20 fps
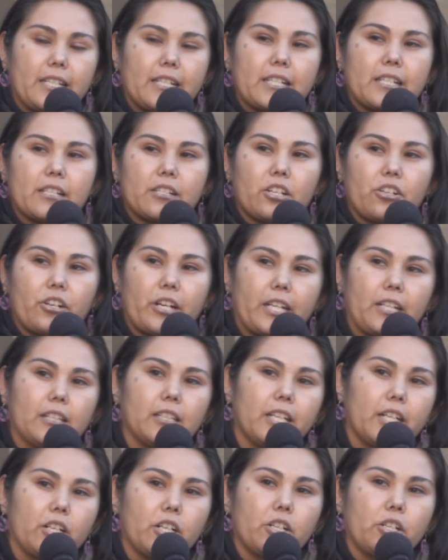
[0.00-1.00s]
This is
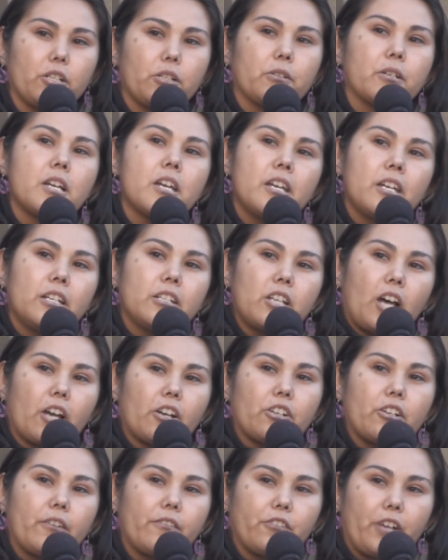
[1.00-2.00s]
Corina Lego,
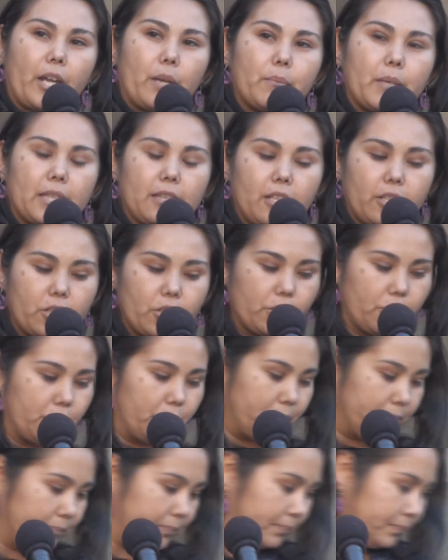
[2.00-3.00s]
daughter of Raymond
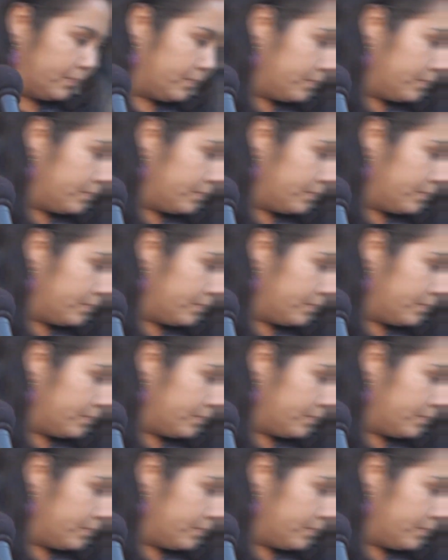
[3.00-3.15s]
Lego.